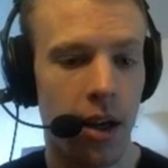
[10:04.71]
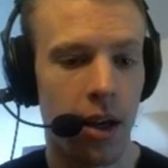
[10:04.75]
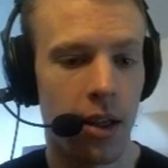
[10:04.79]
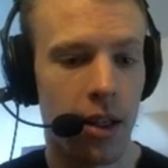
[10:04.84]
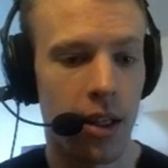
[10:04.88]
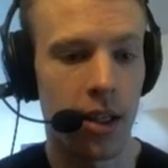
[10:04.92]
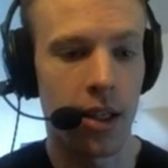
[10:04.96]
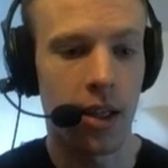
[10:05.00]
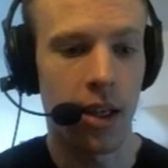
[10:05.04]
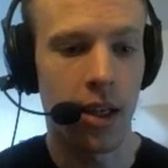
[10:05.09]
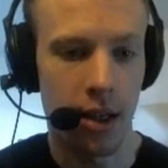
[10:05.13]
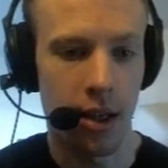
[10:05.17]

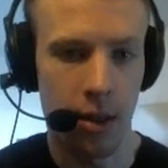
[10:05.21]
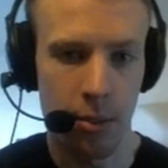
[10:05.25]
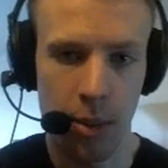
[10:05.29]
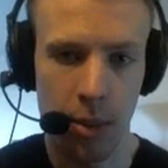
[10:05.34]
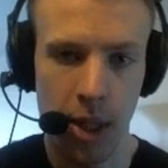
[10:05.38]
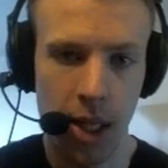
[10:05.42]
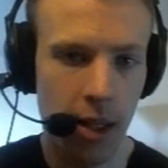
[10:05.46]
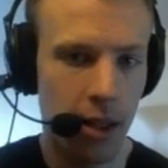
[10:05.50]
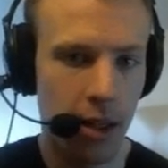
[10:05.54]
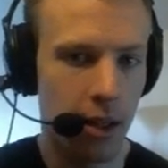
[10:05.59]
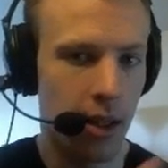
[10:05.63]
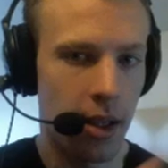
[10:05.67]
He can
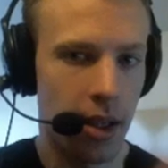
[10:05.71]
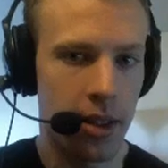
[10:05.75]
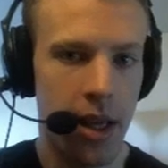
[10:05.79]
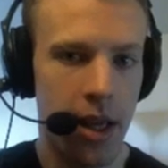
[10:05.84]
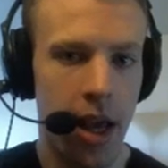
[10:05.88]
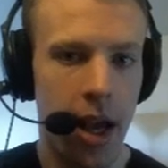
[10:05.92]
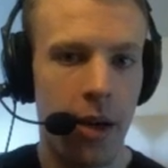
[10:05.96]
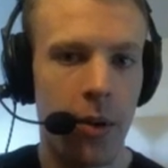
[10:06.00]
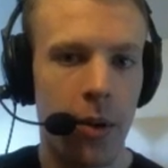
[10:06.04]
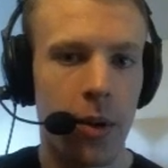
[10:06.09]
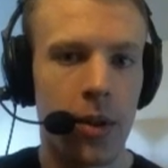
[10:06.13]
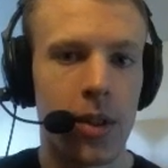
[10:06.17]
immediately
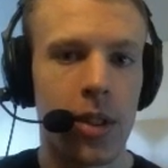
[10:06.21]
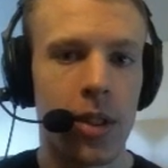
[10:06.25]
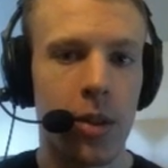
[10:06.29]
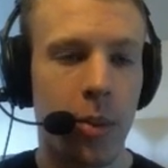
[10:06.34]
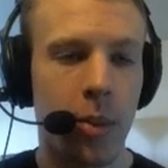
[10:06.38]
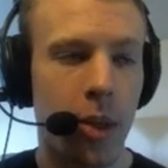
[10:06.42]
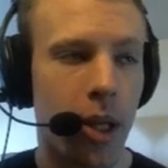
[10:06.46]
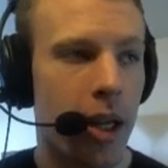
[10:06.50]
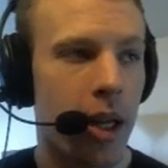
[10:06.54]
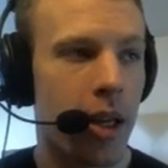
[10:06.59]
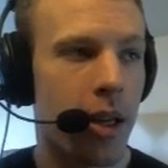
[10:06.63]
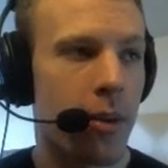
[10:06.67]
attack once you
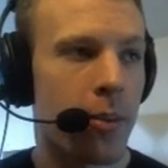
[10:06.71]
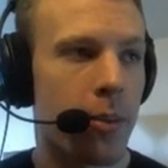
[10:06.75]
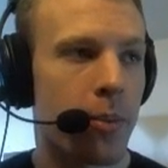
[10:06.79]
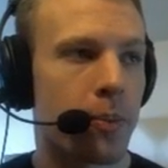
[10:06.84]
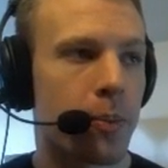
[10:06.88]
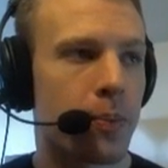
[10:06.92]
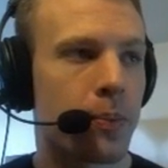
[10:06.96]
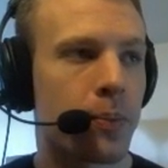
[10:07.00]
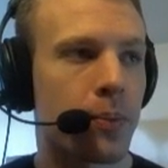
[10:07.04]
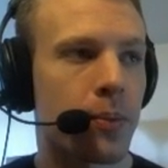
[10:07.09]
play him,